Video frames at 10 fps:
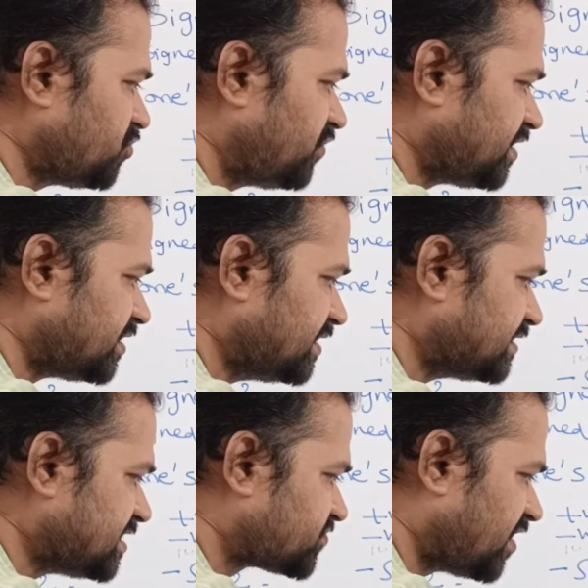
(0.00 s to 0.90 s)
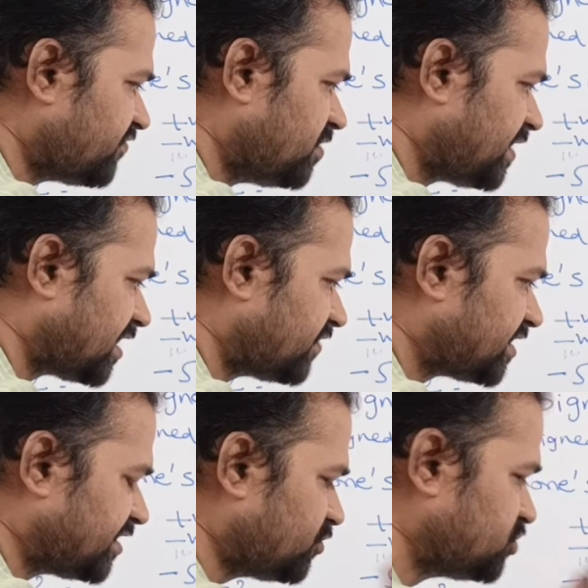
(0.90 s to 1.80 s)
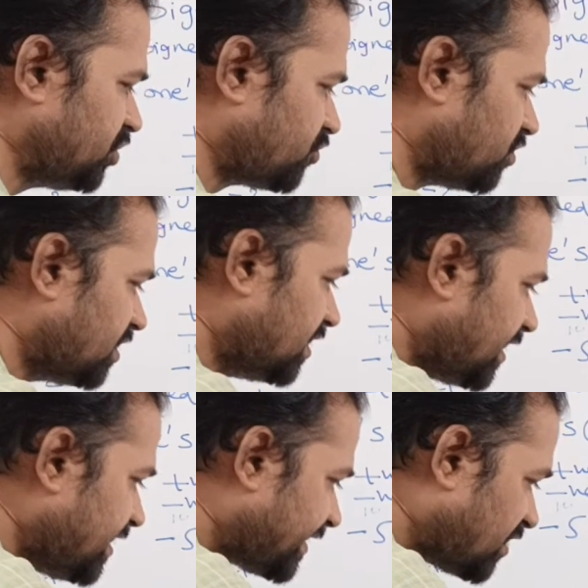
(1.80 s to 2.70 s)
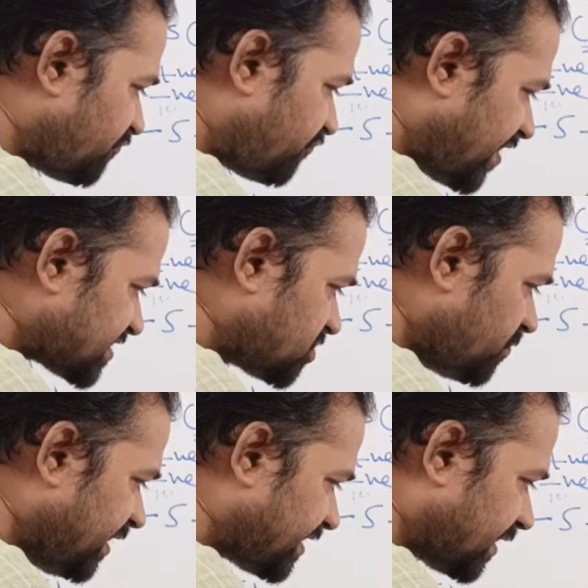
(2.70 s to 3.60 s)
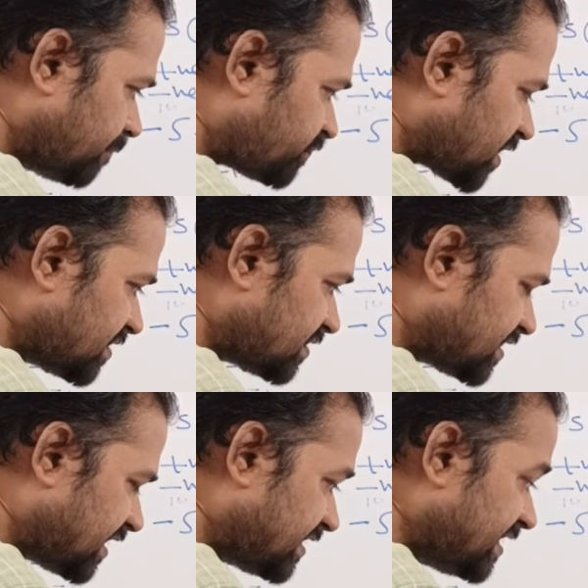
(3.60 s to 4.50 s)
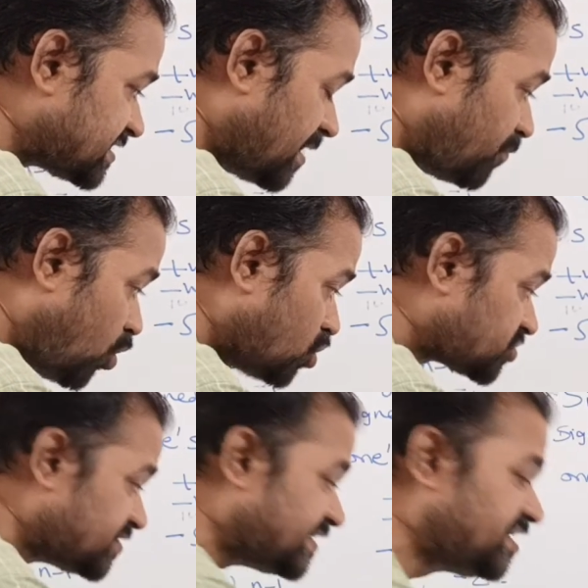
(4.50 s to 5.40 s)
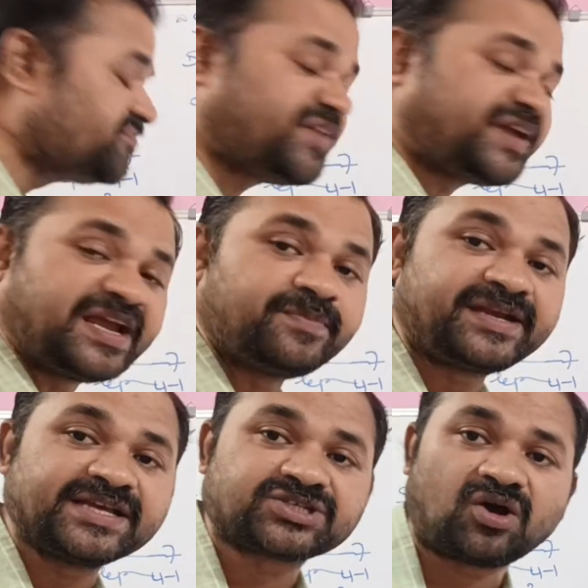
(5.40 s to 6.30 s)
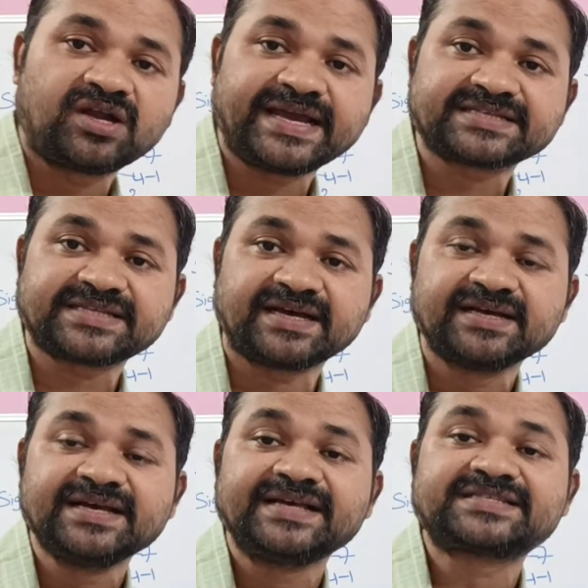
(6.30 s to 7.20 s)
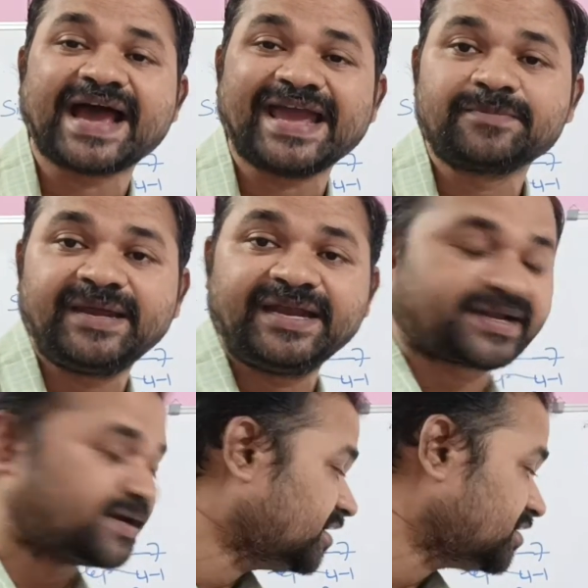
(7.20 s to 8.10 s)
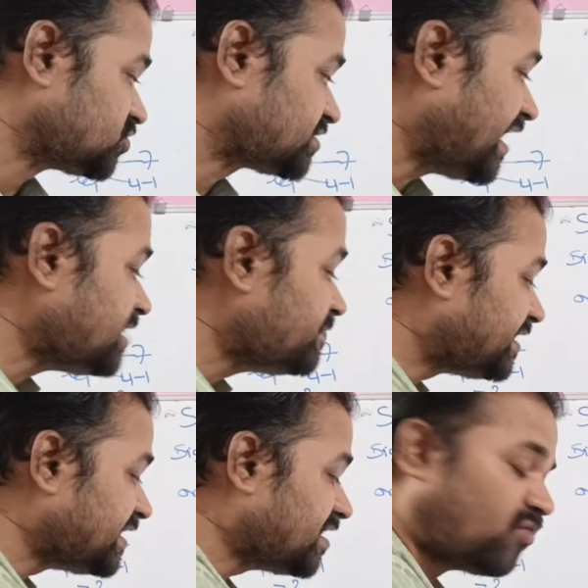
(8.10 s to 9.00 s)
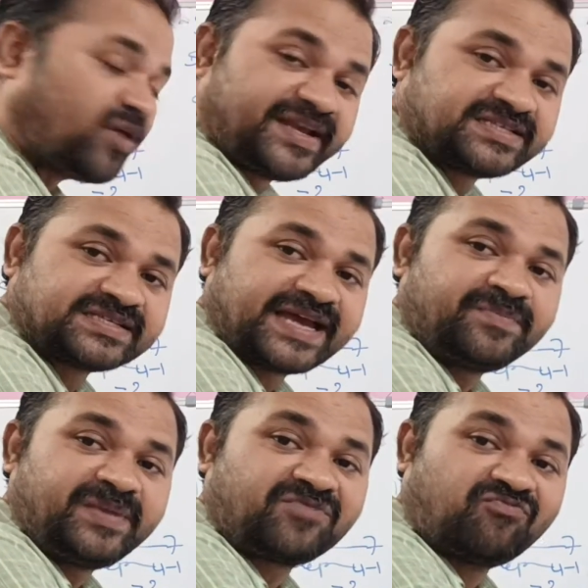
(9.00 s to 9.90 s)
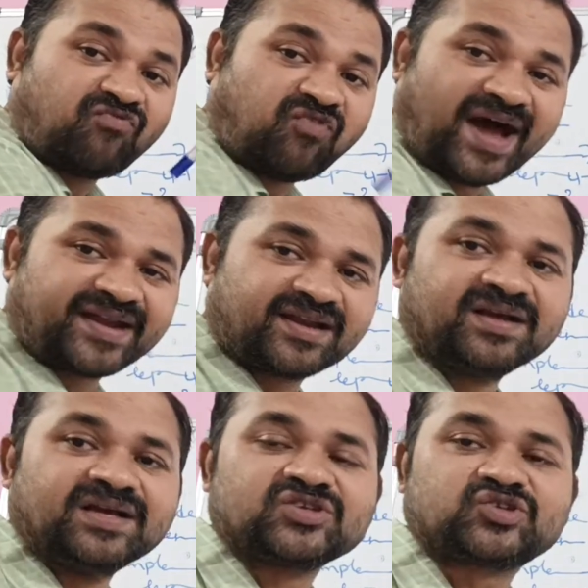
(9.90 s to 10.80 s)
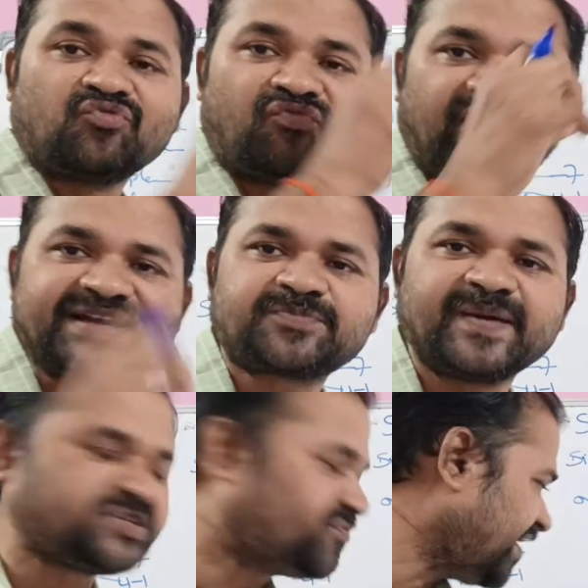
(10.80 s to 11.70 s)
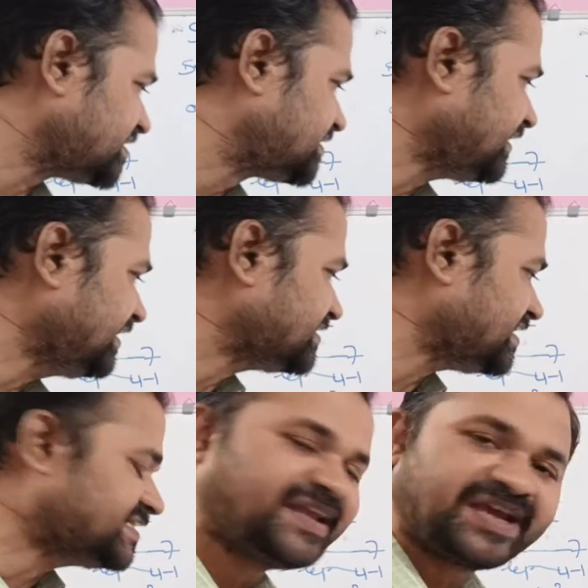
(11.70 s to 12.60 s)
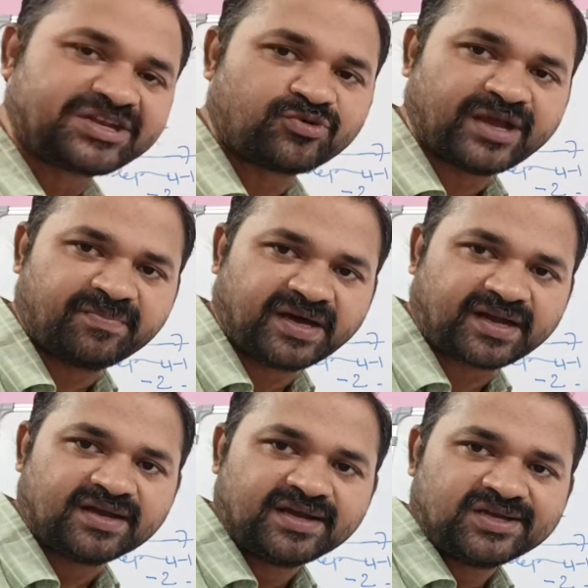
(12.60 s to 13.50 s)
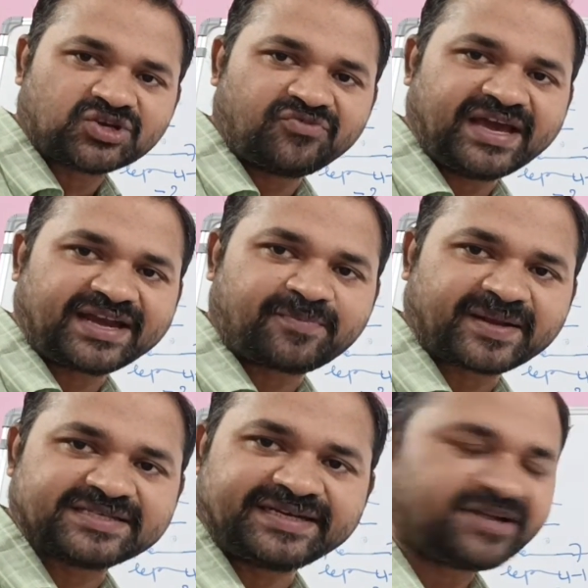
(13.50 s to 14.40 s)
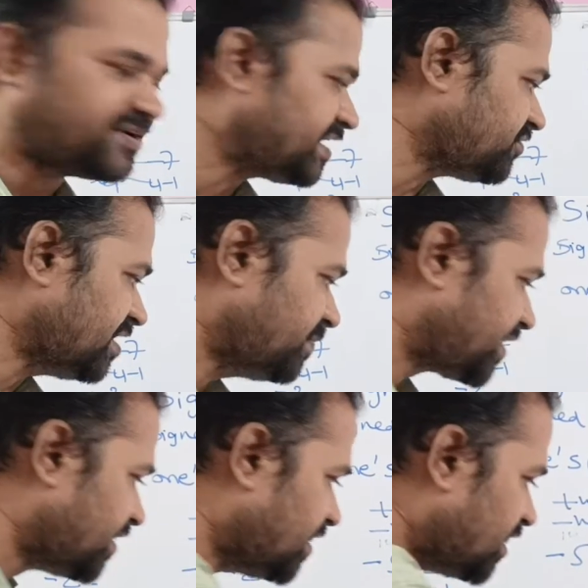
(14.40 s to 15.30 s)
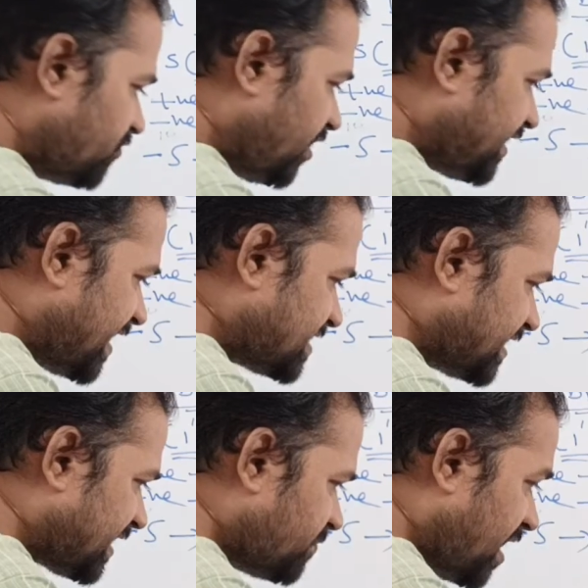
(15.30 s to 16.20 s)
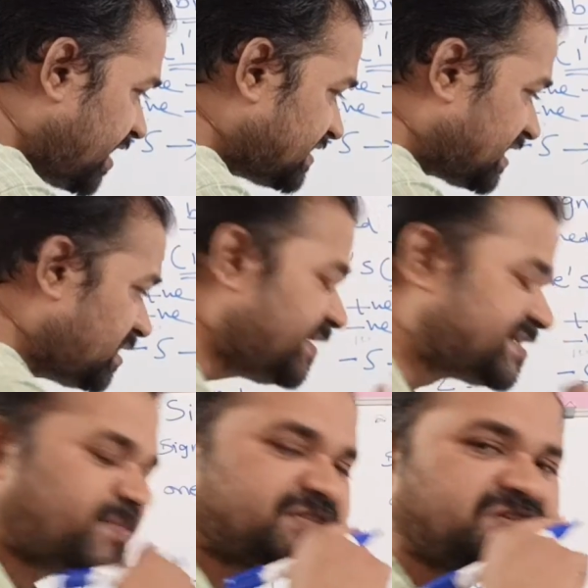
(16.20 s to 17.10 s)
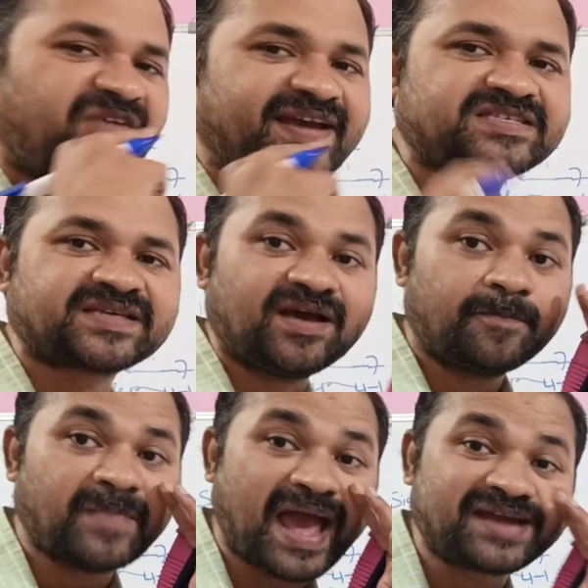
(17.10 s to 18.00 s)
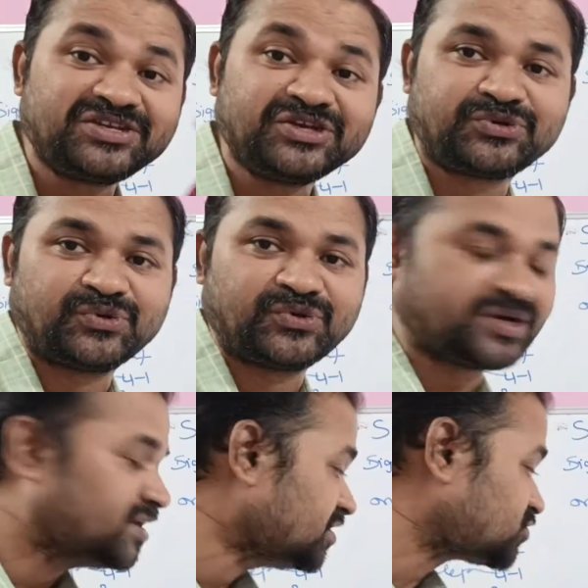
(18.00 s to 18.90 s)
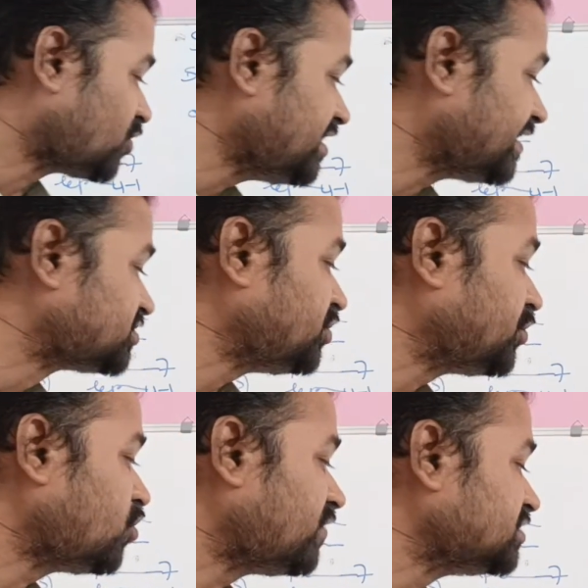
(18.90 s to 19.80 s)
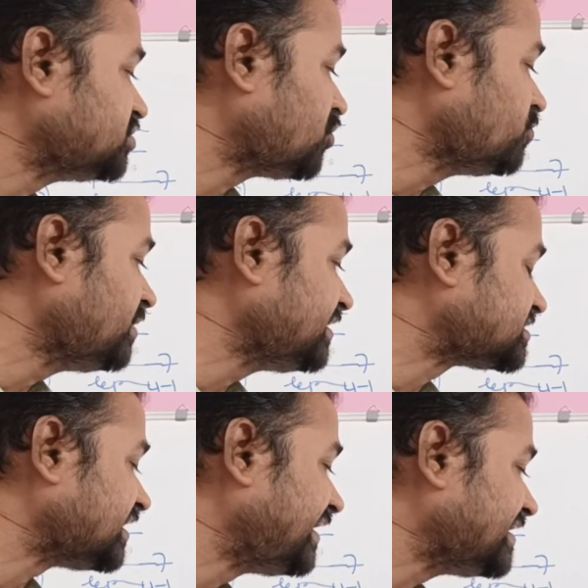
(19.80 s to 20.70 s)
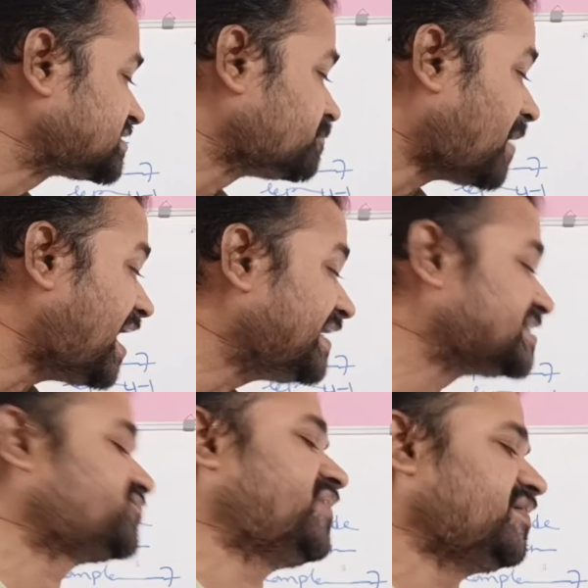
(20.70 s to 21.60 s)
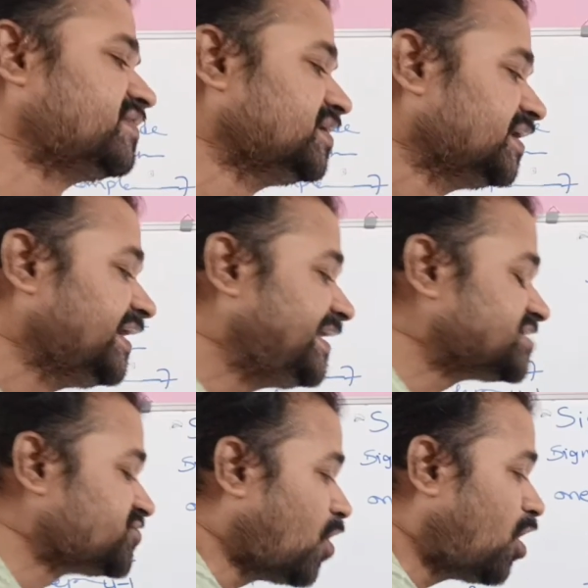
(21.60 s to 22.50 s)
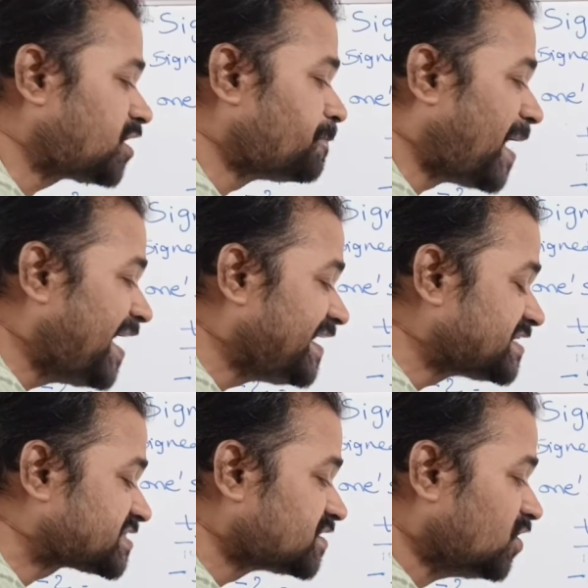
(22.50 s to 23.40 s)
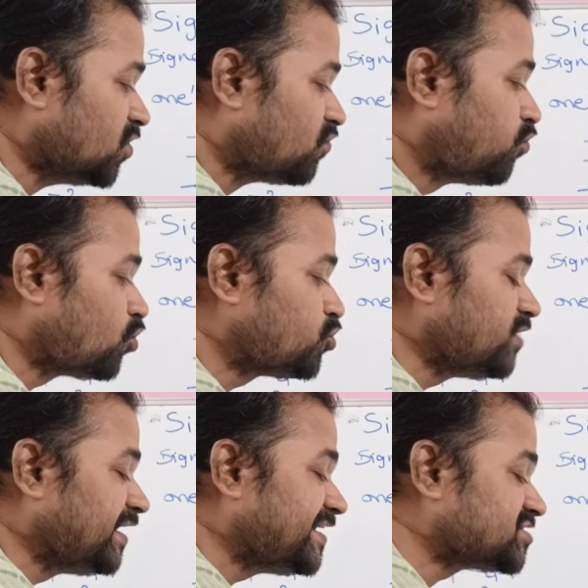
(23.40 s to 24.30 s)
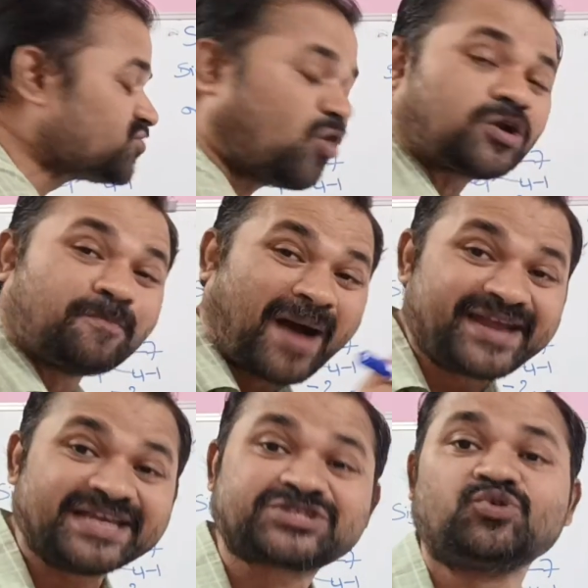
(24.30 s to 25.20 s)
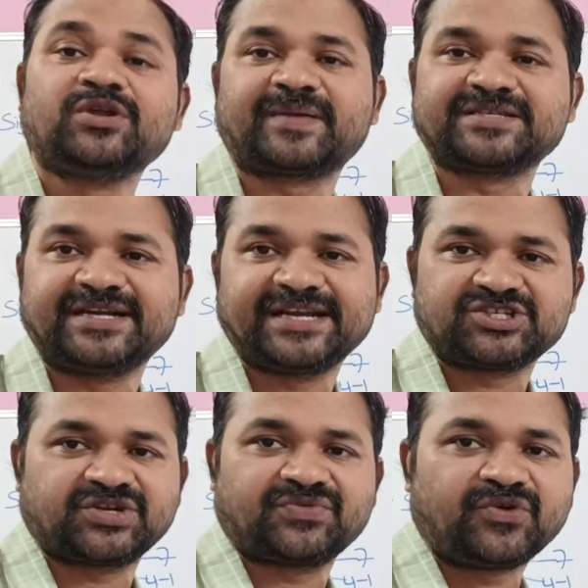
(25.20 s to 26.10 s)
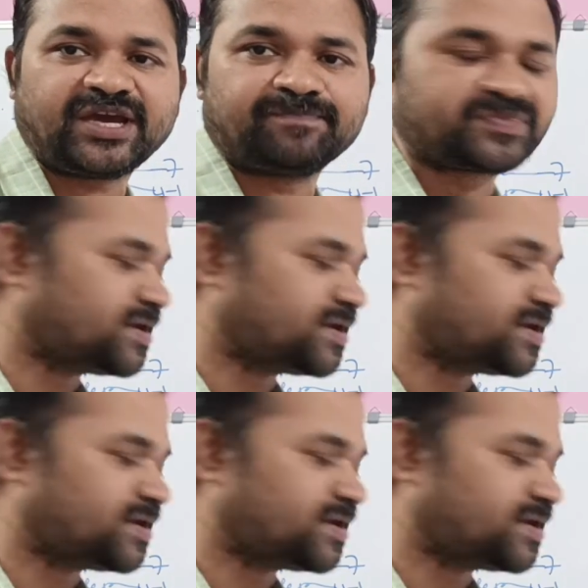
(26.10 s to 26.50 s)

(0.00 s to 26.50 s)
to 1, this 1 will be converted to 0. Here the first bit, that is the most significant bit, is called as the sign bit. So sign bit here, what is the sign bit? 1. So 1 specifies that this is a negative number. So we are representing negative number. Whereas the remaining 3 bits specifies magnitude. So here 0, 1, 0 means it is minus 5. It is not minus 4, 2. It is not minus 2 representation. Okay.